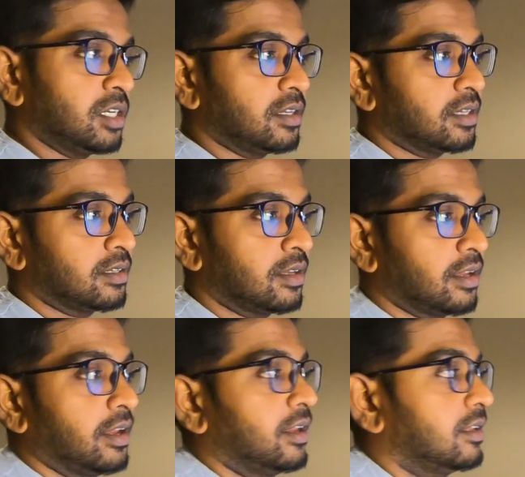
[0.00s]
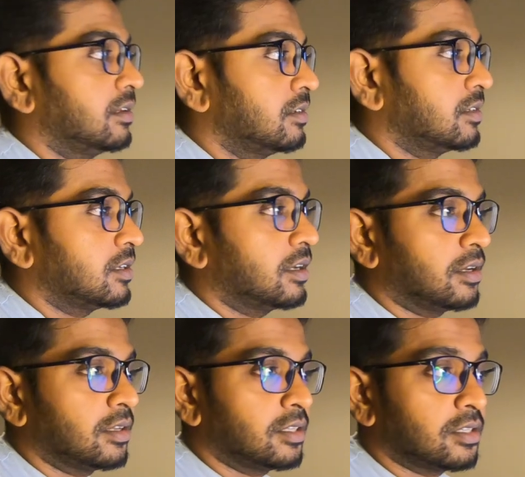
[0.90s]
the meeting and
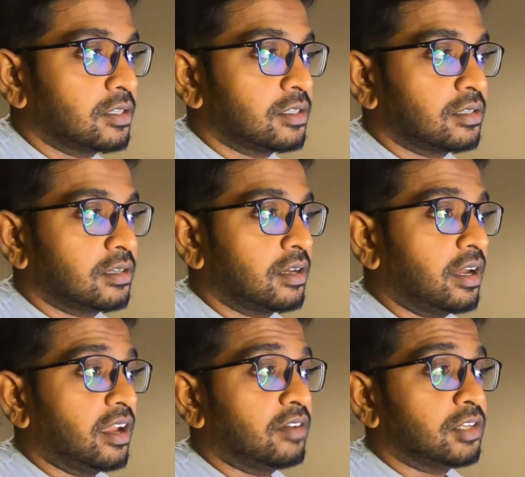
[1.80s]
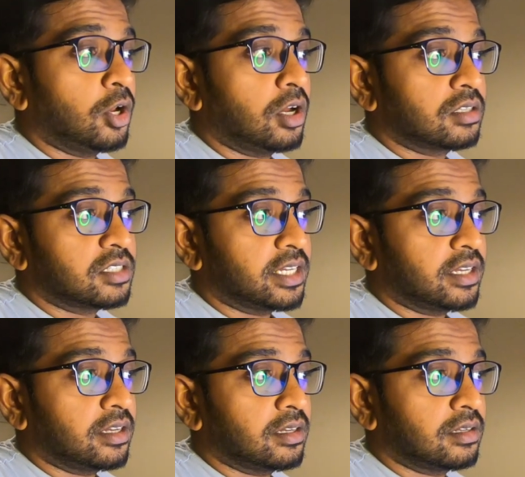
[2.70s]
I have a long
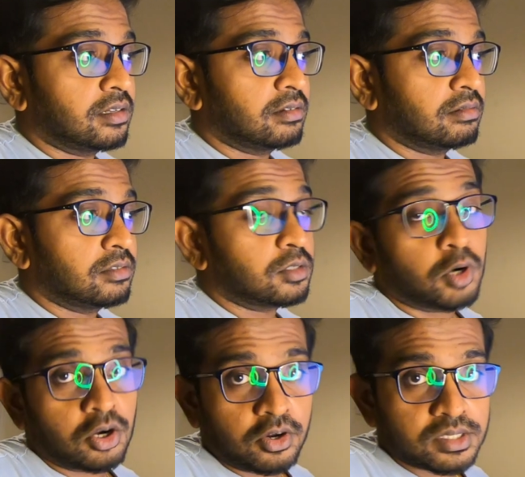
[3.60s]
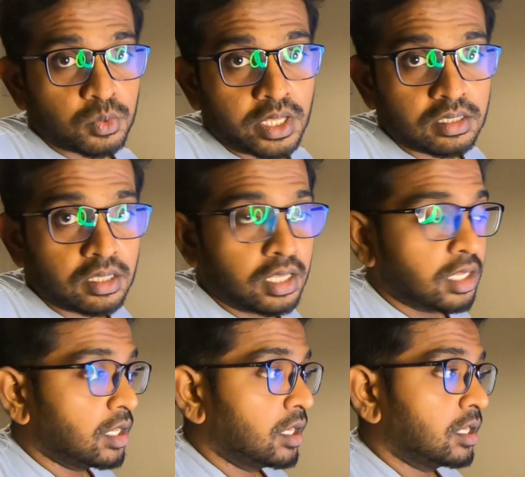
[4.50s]
day tomorrow as well.
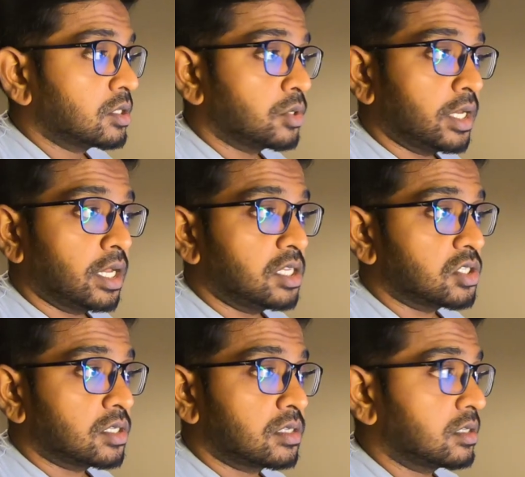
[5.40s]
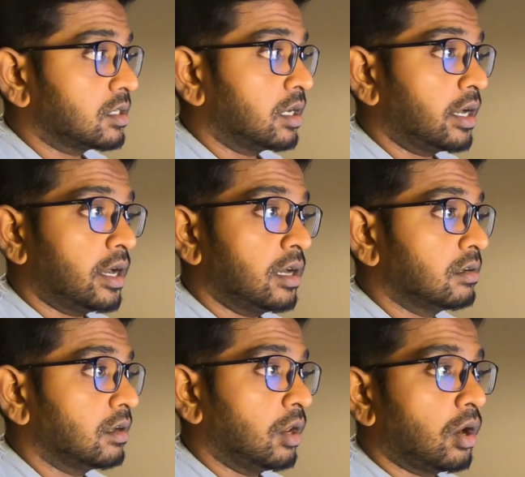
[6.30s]
Today I just
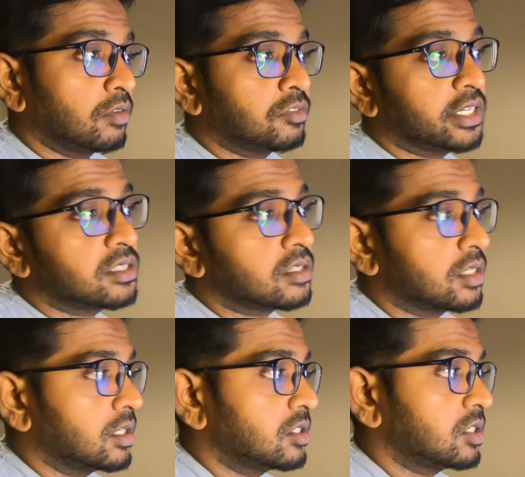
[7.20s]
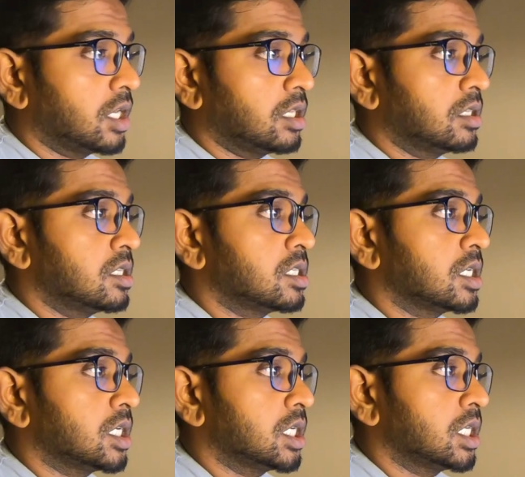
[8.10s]
had a lot of research
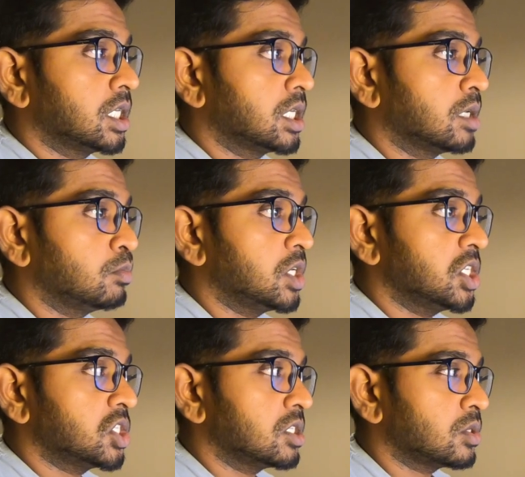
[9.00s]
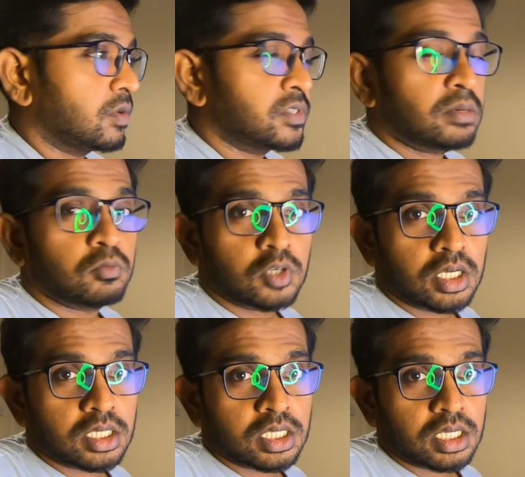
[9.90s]
and completions of some
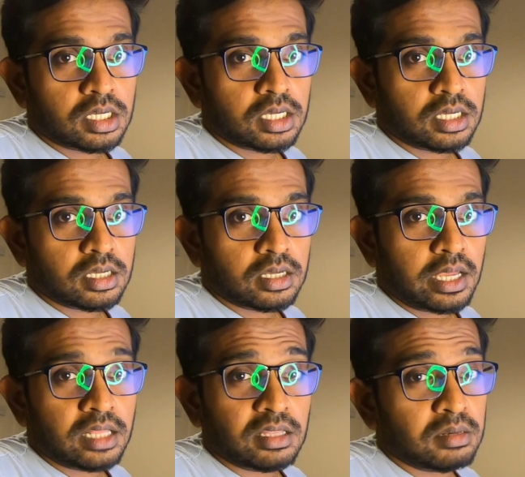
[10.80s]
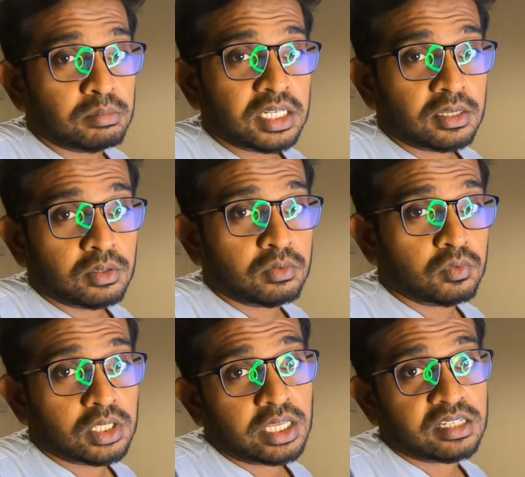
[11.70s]
work and then
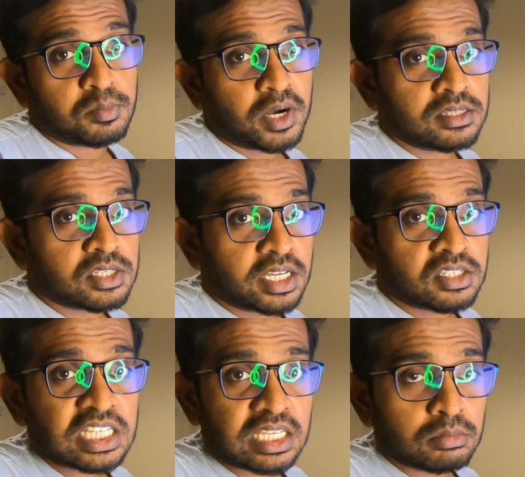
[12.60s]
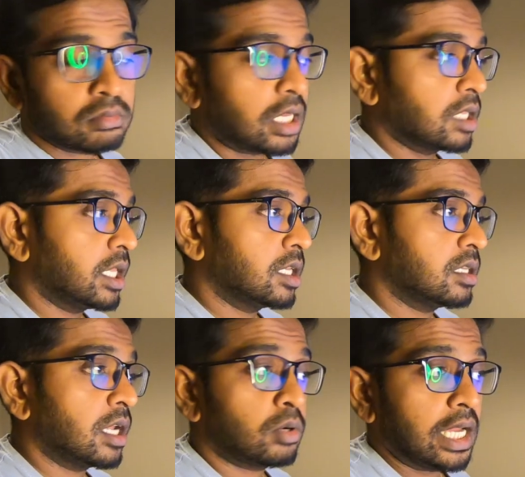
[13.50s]
meeting with the enterprise tech team. And
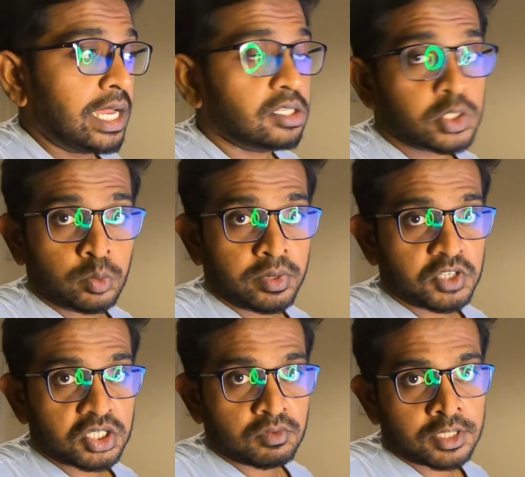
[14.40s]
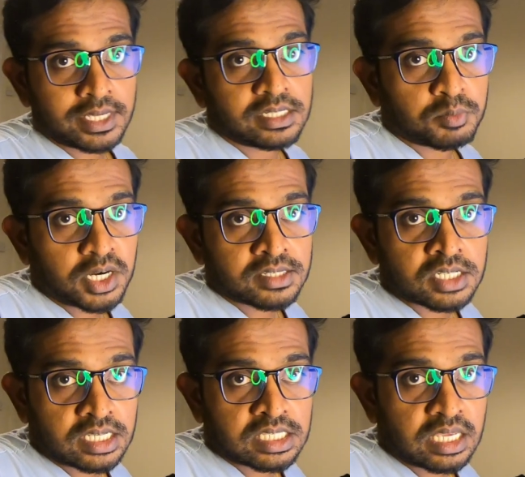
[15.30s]
then now I had the supervision for the
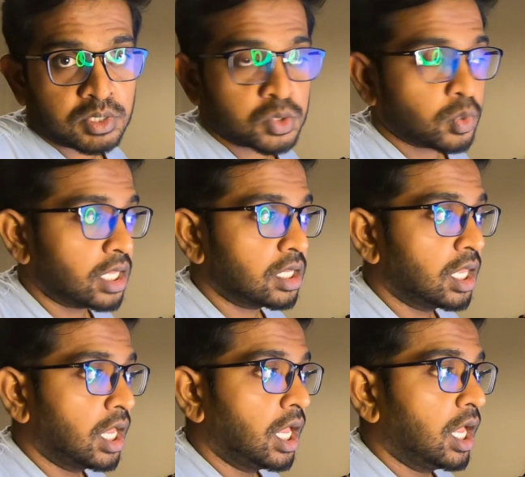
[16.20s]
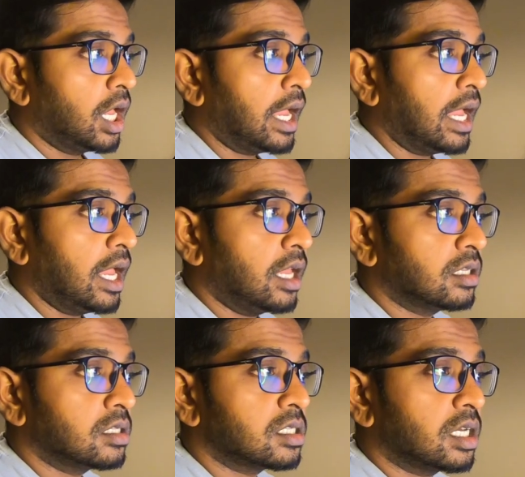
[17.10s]
enterprise tech same as well.
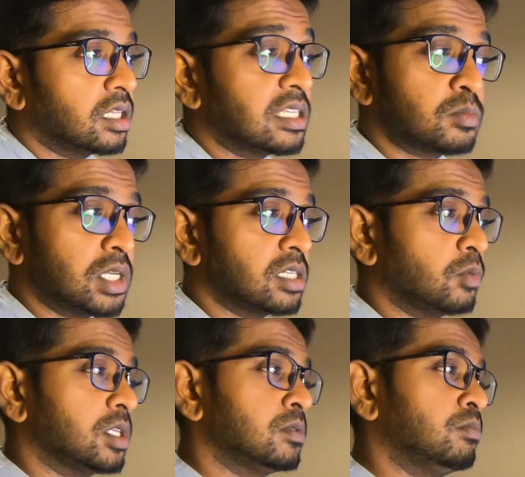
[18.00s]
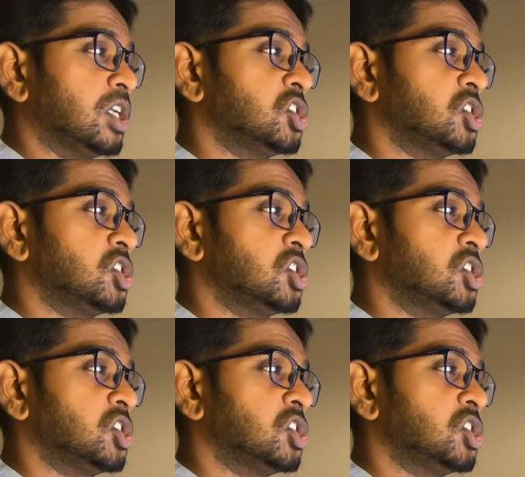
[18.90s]
And this meeting was